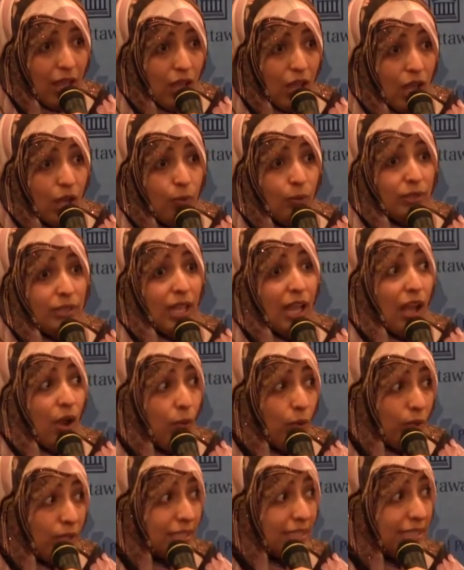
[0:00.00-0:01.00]

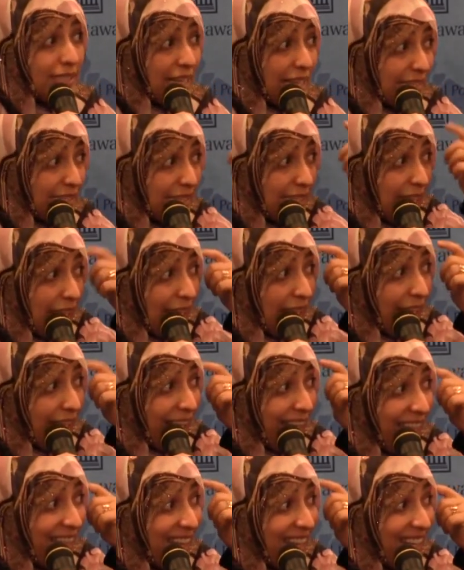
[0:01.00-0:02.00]
transitional
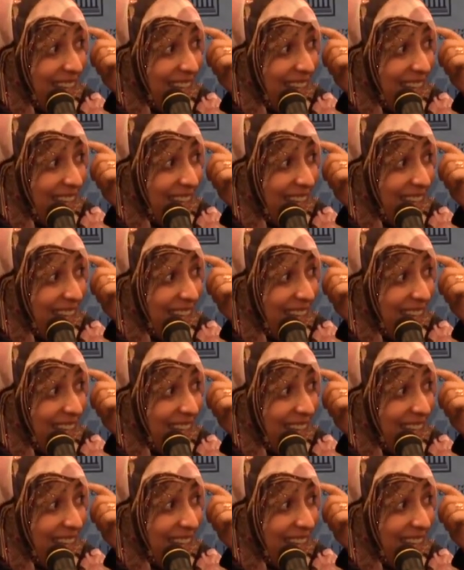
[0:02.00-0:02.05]
process,